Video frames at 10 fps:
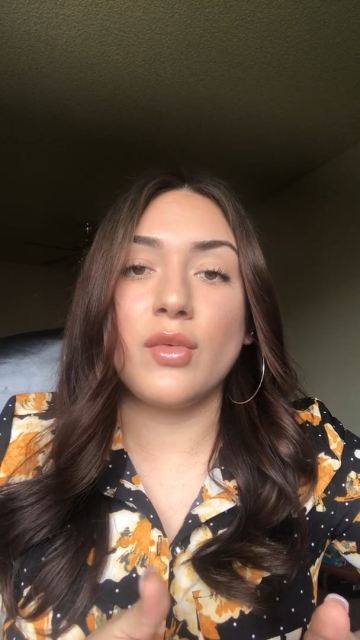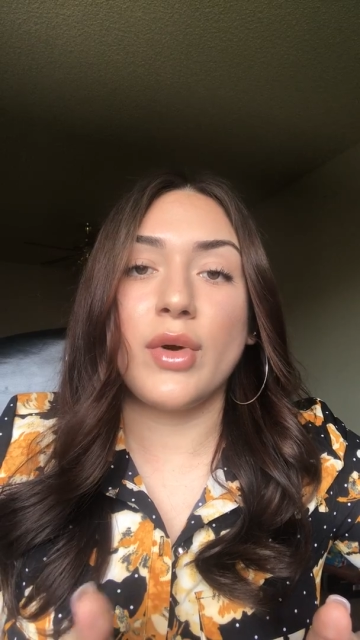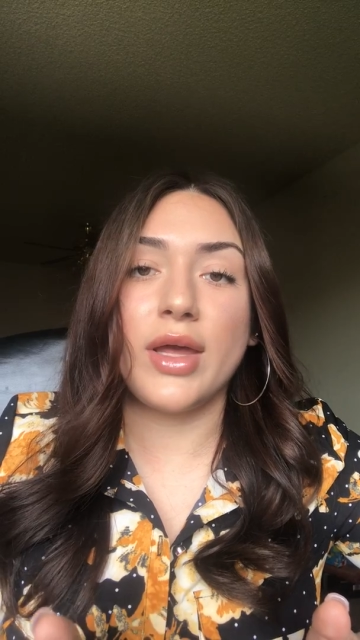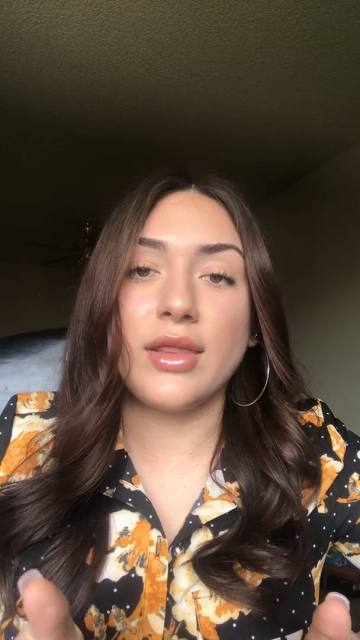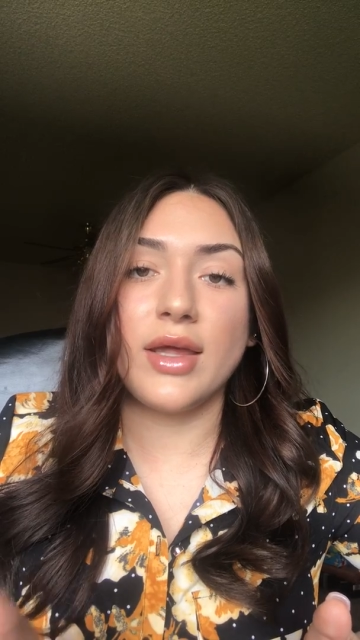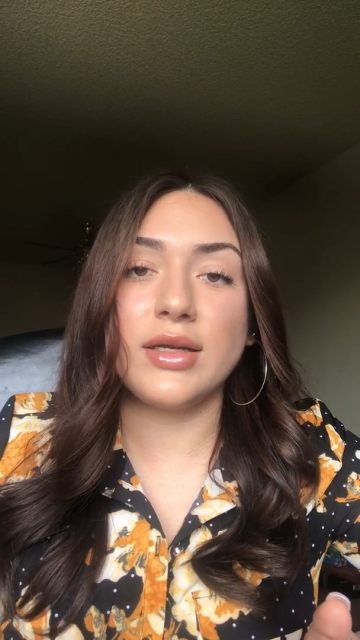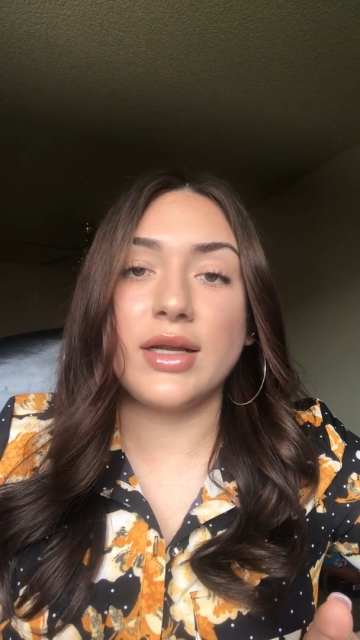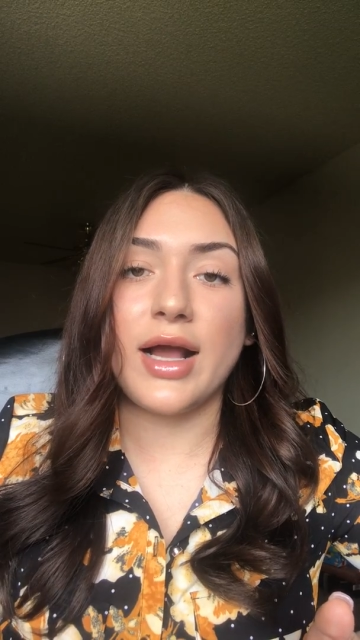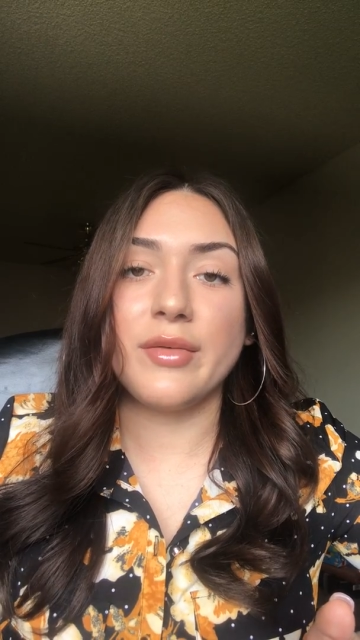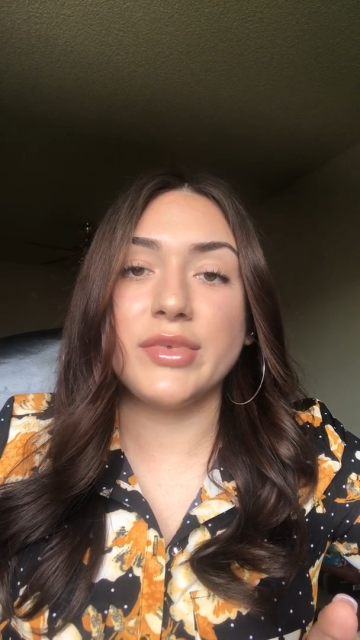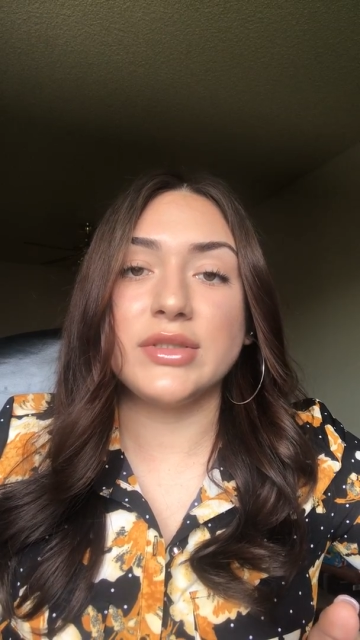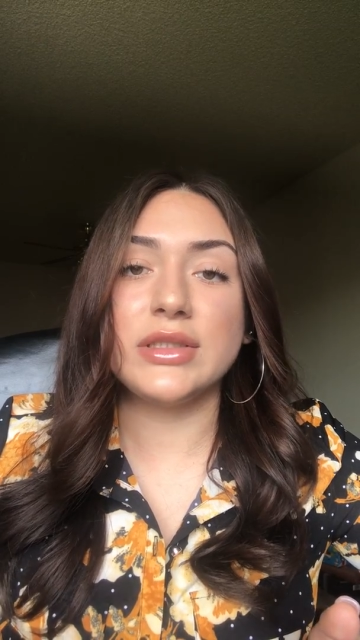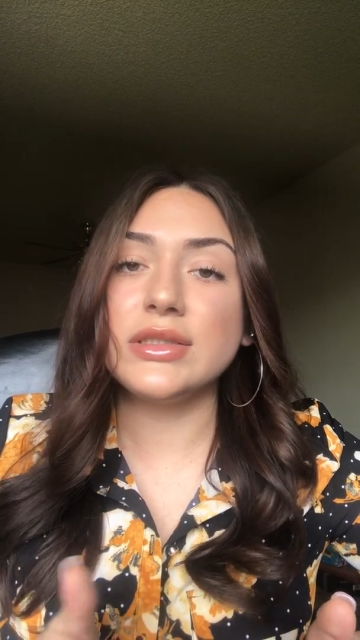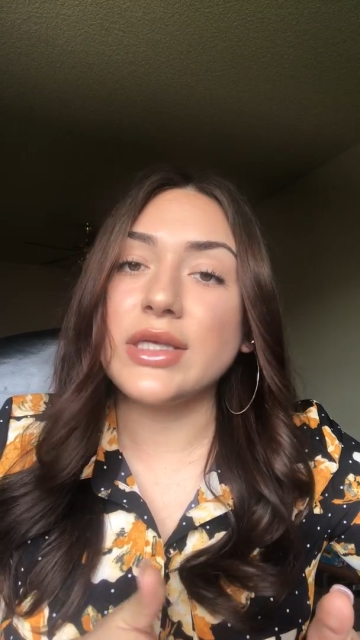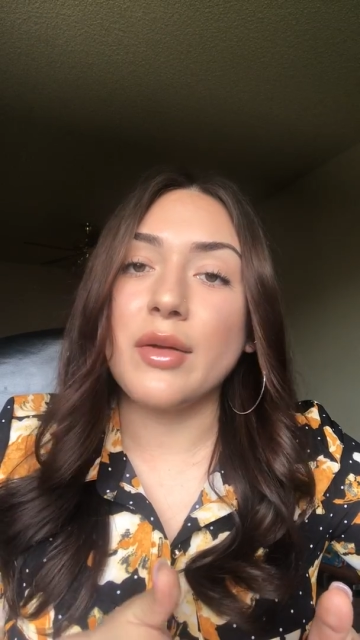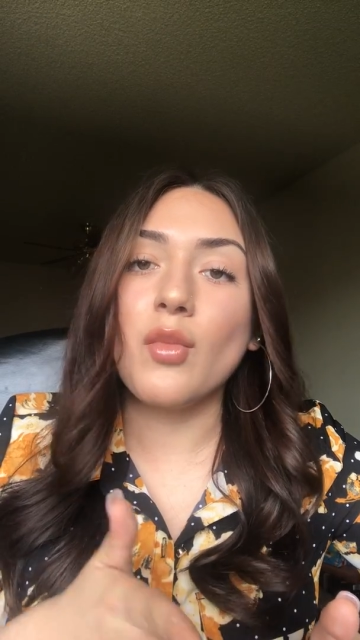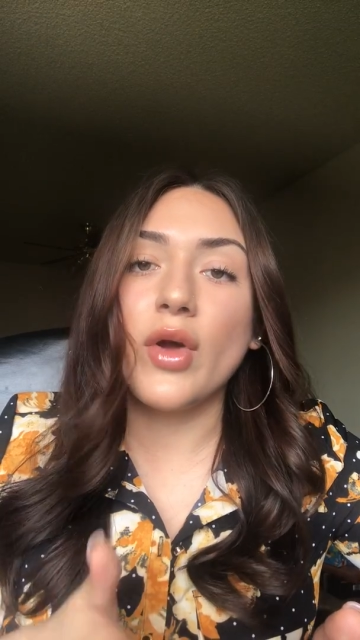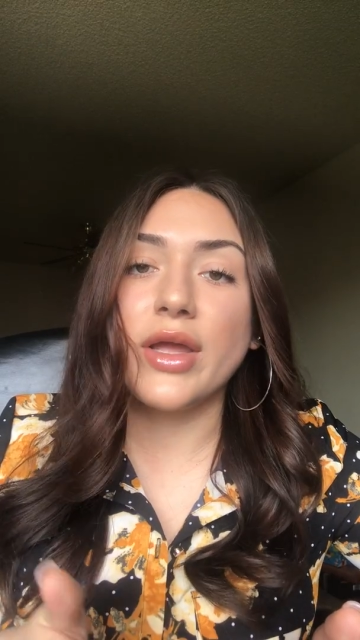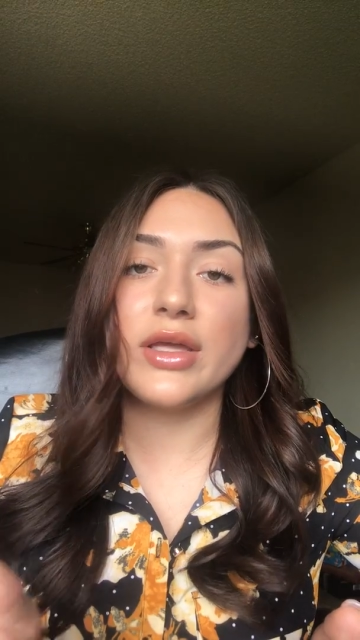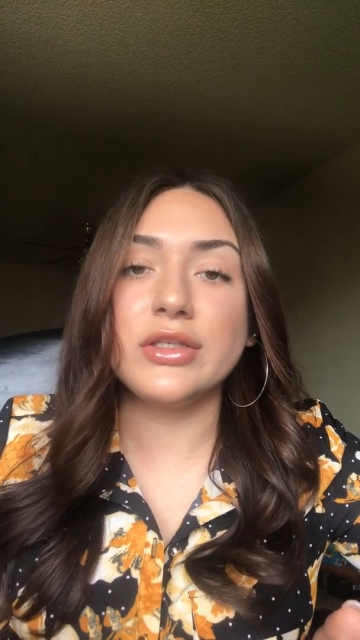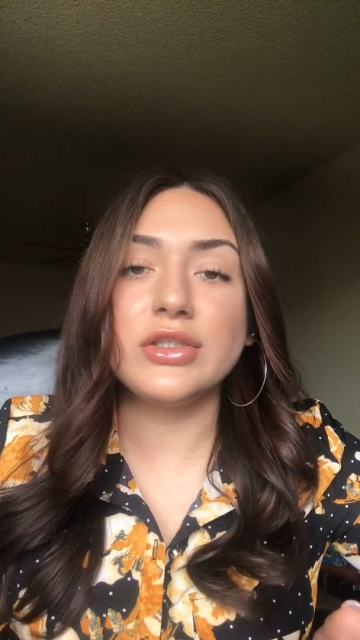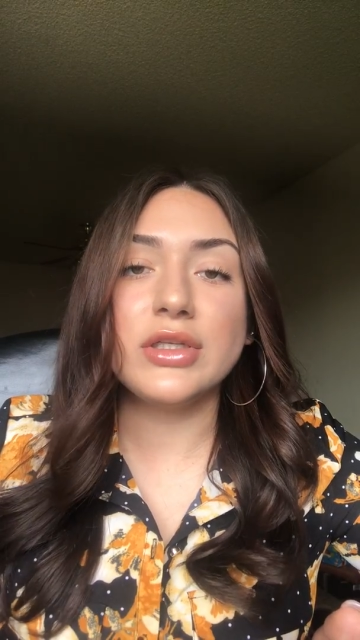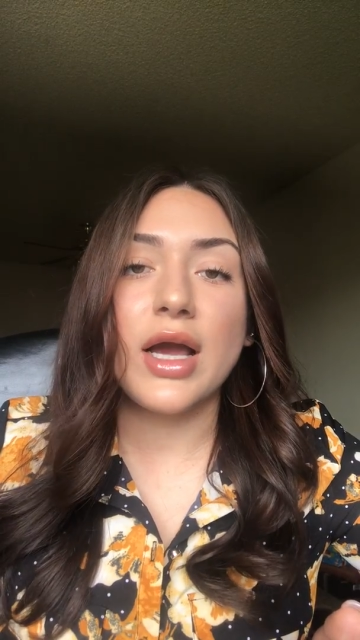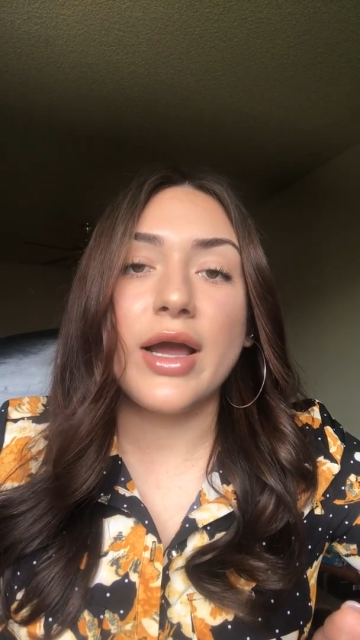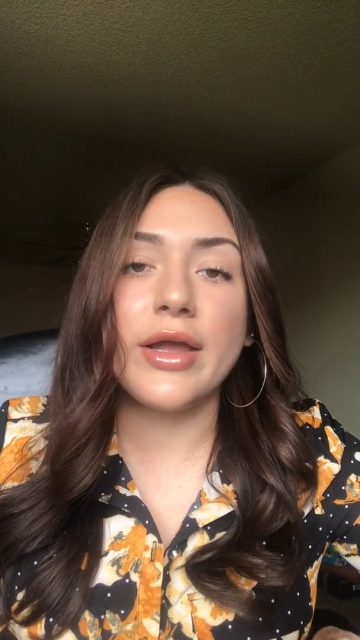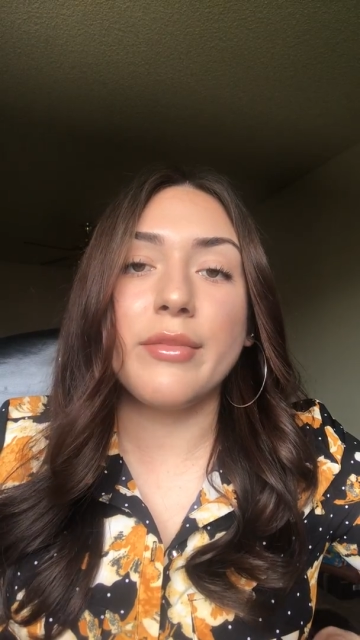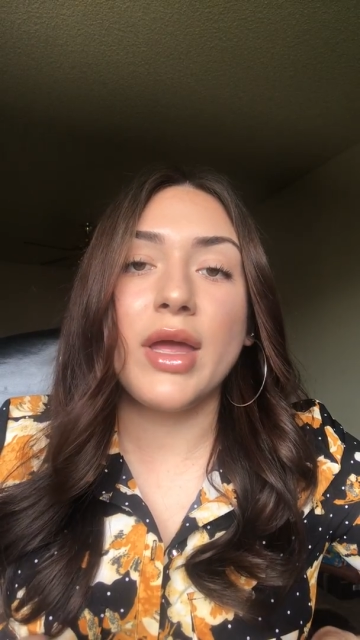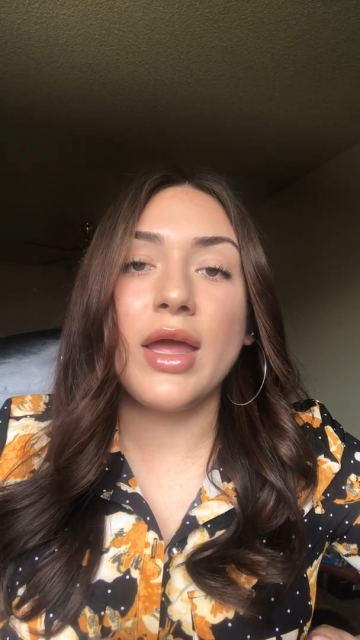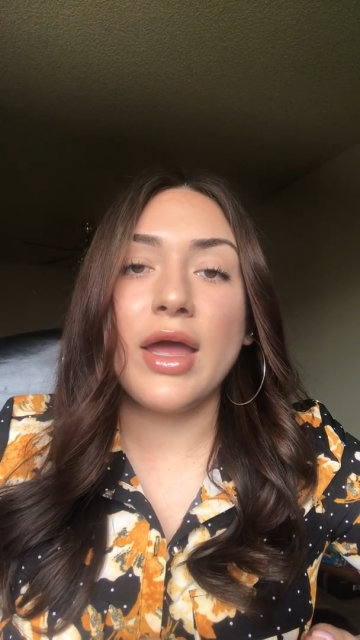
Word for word: way that it happens the same way each time.